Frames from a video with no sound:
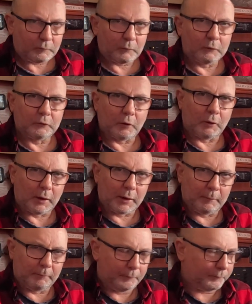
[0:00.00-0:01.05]
So I
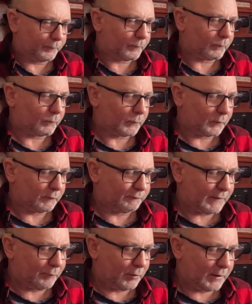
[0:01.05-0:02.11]
am
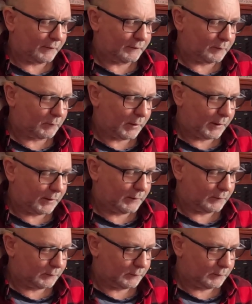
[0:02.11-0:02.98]
fabricating my